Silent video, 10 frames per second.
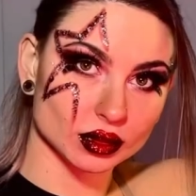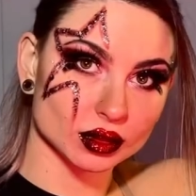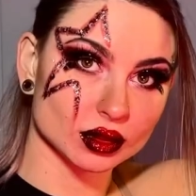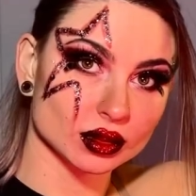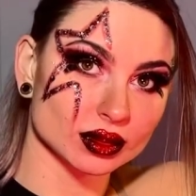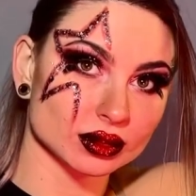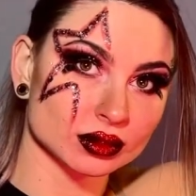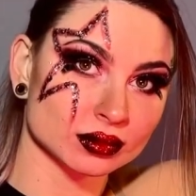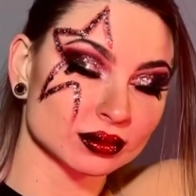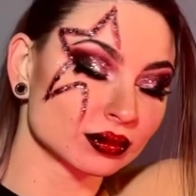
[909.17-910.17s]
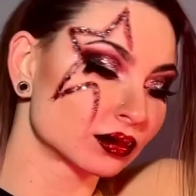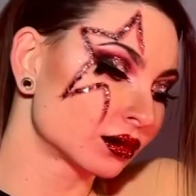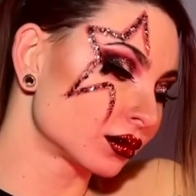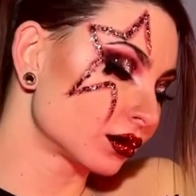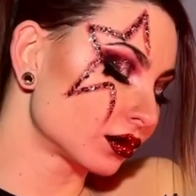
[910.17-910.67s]
I hope you like my
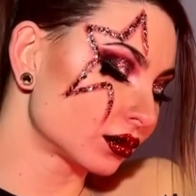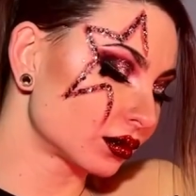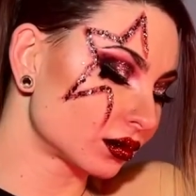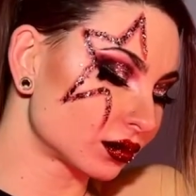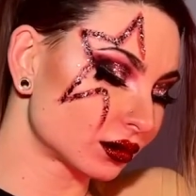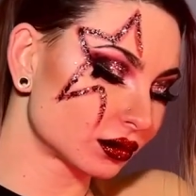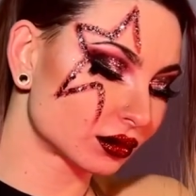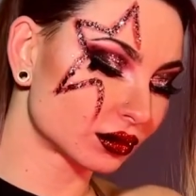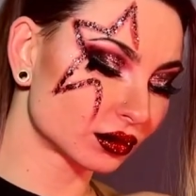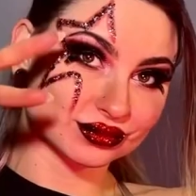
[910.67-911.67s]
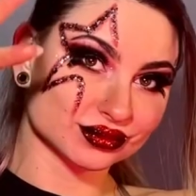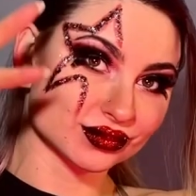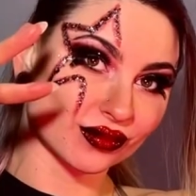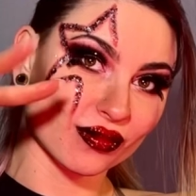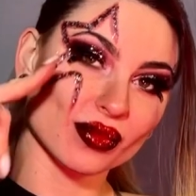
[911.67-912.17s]
makeup tutorial and this
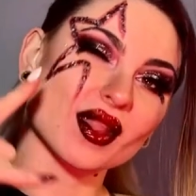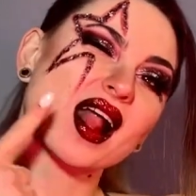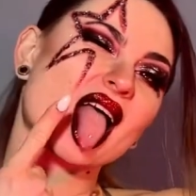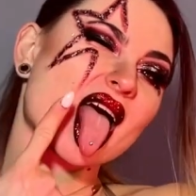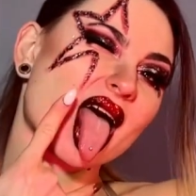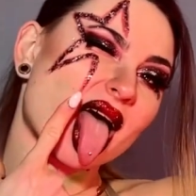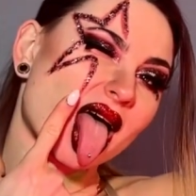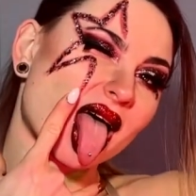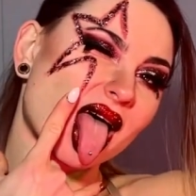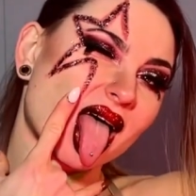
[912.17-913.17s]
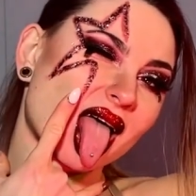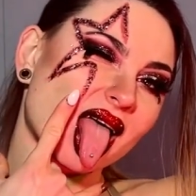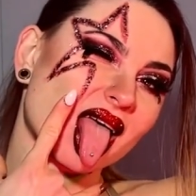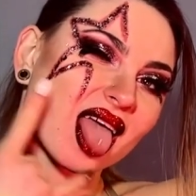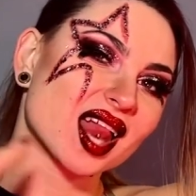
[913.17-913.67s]
how it's turned out.
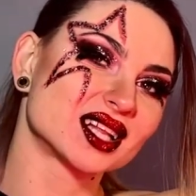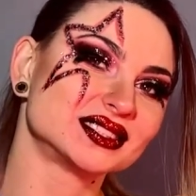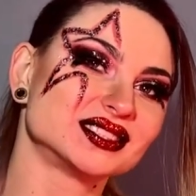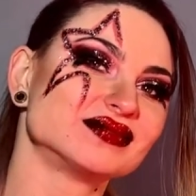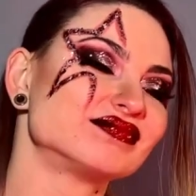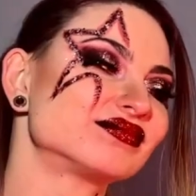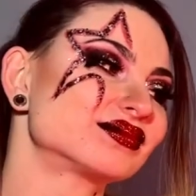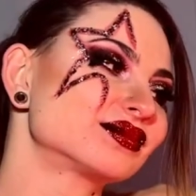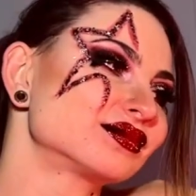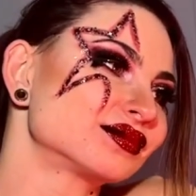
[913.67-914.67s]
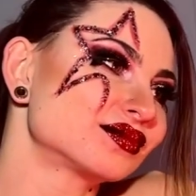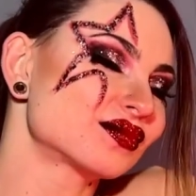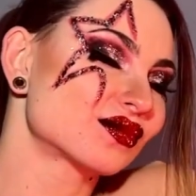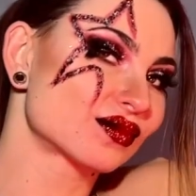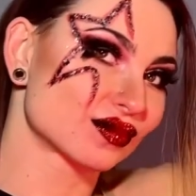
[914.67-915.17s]
Let's rock, guys,
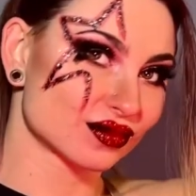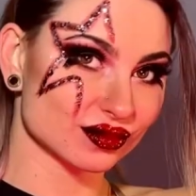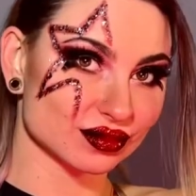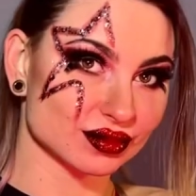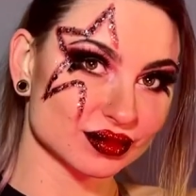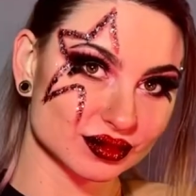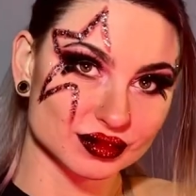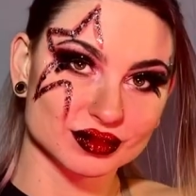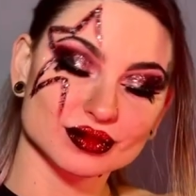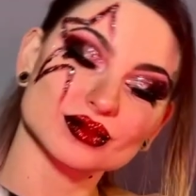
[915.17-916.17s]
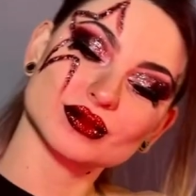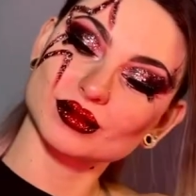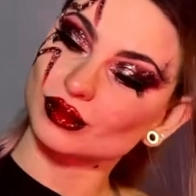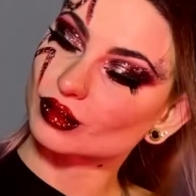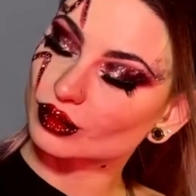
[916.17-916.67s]
and don't forget to follow me for
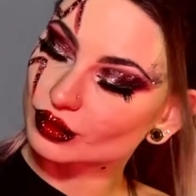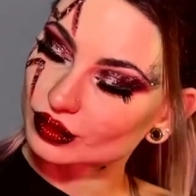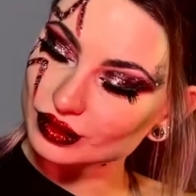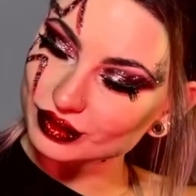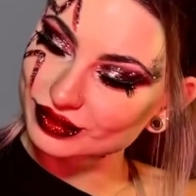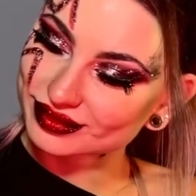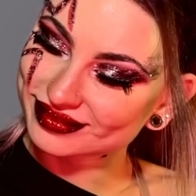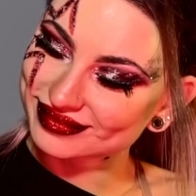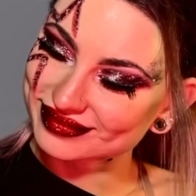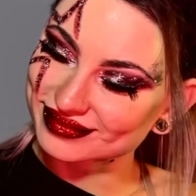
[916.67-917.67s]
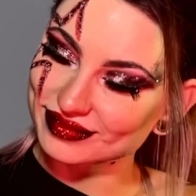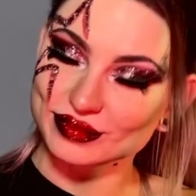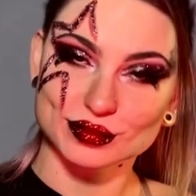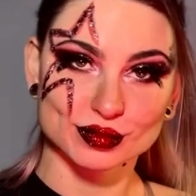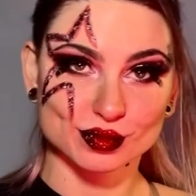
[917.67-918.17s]
more makeup,
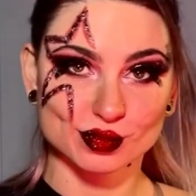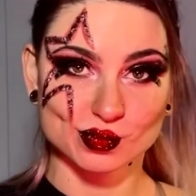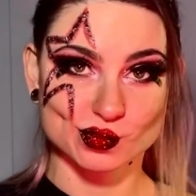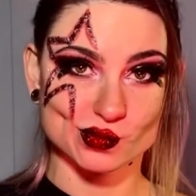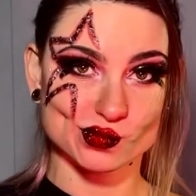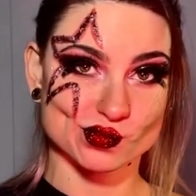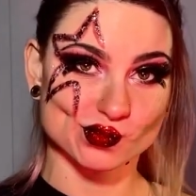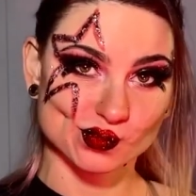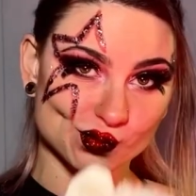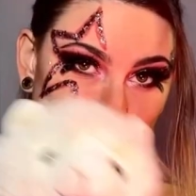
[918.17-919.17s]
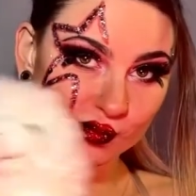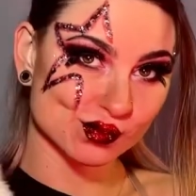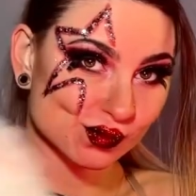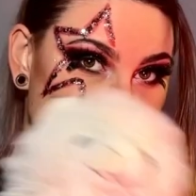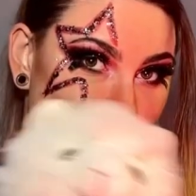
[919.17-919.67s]
and me and LP will try to
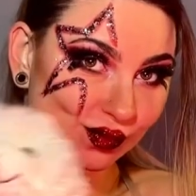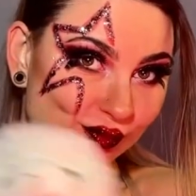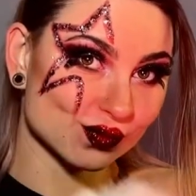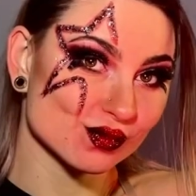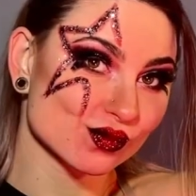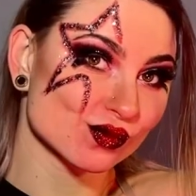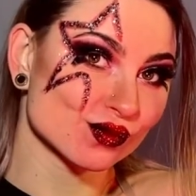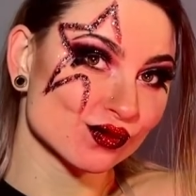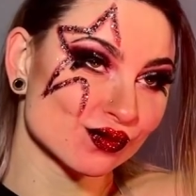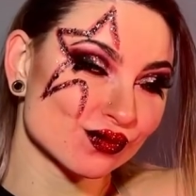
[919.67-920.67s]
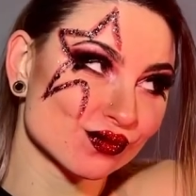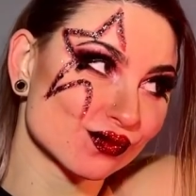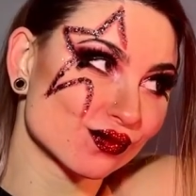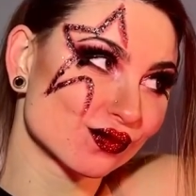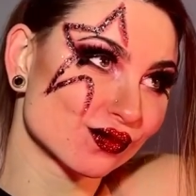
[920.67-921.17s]
do all the best for you.